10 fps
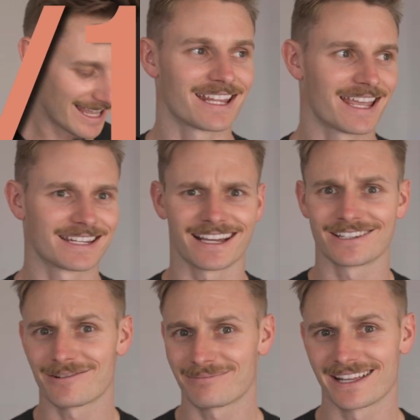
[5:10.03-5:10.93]
and I
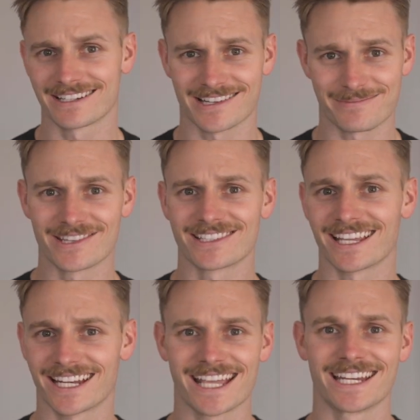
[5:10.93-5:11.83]
don't plan to stop using
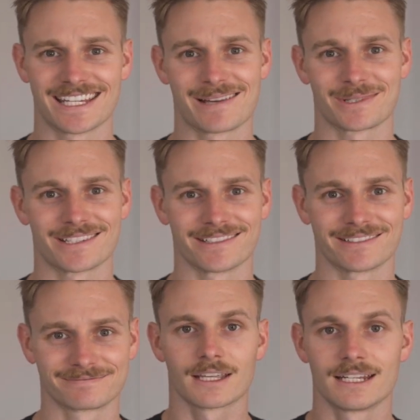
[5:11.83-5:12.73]
it anytime soon.
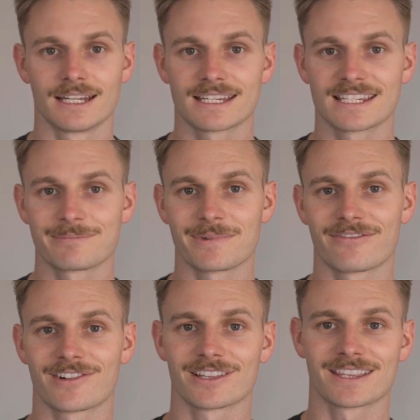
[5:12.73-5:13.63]
Okay, next up,
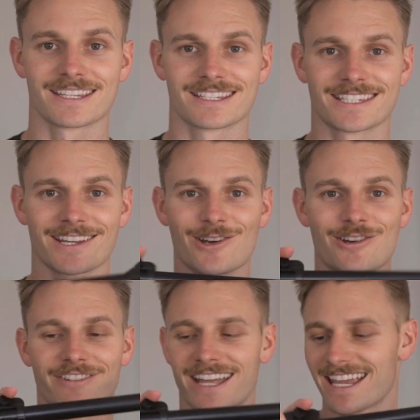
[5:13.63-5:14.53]
I've got this
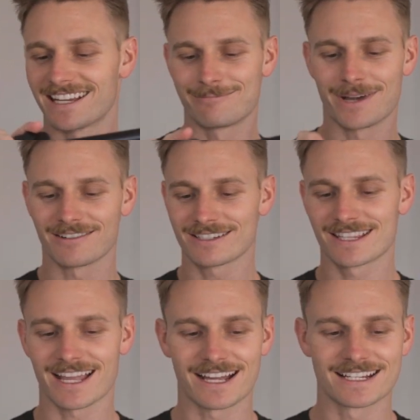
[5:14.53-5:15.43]
overhead mount.
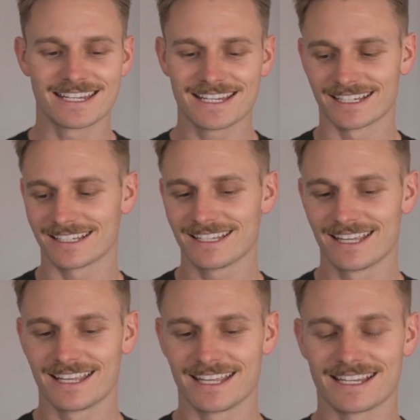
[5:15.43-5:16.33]
The idea
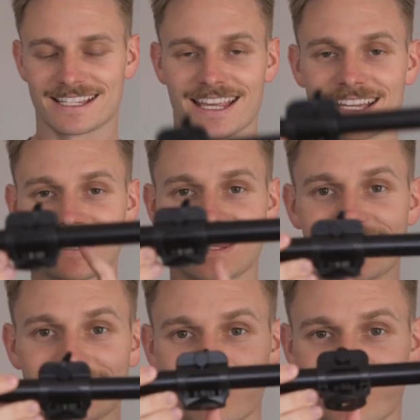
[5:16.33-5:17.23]
is that
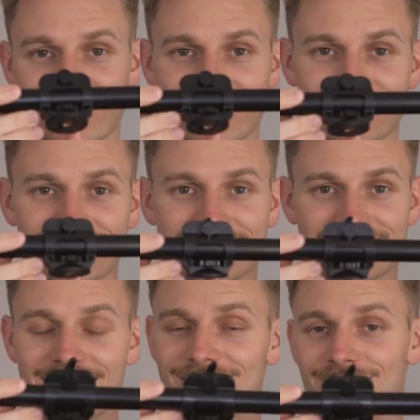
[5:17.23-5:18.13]
this part here
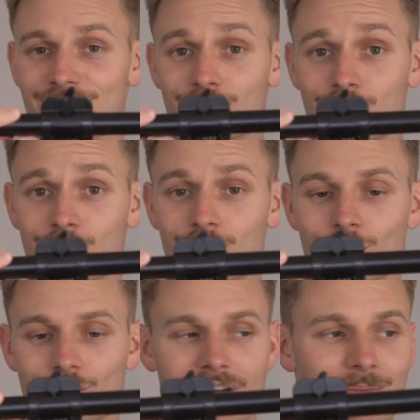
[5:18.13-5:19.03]
attaches to your
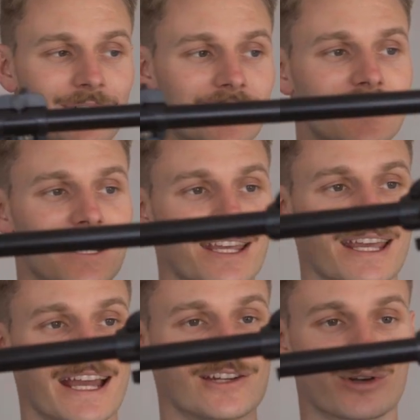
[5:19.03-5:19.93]
tripod
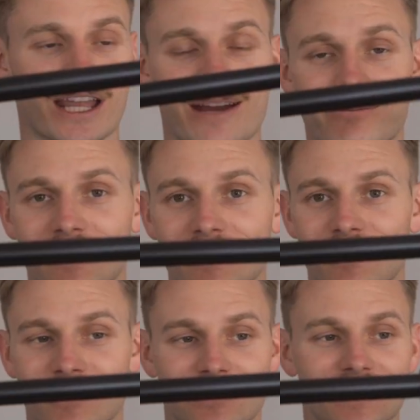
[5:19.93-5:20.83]
and your camera
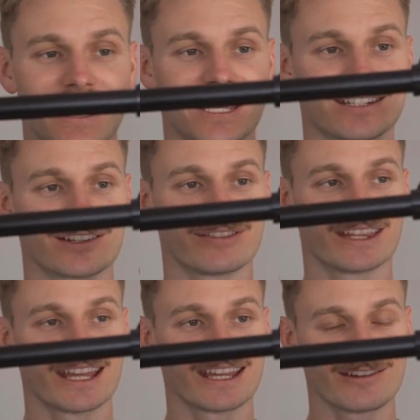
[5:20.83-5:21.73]
goes on the end over
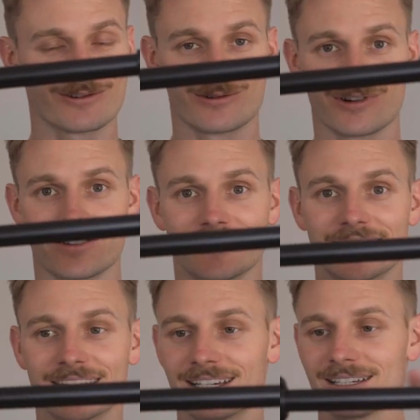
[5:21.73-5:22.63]
there or over
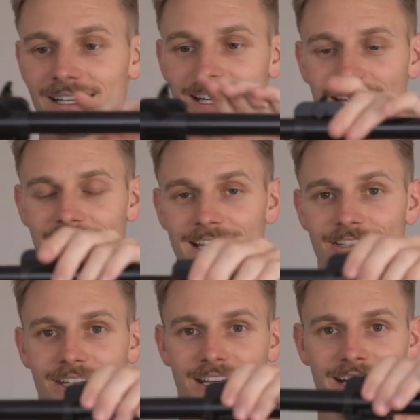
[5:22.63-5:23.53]
here, and
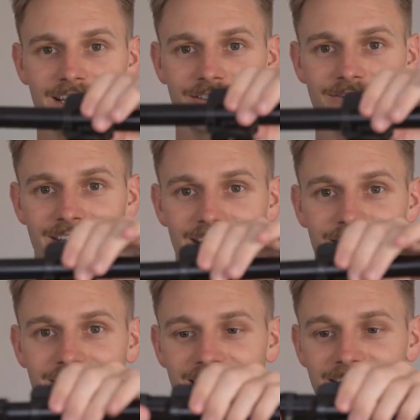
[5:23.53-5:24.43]
you can kind of
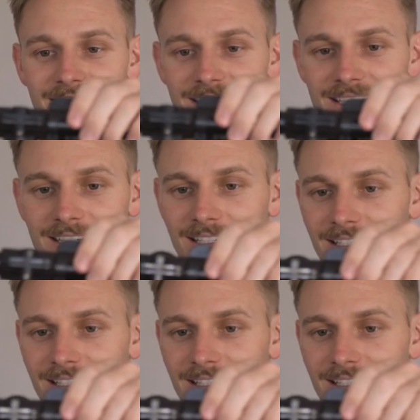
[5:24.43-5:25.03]
elongate this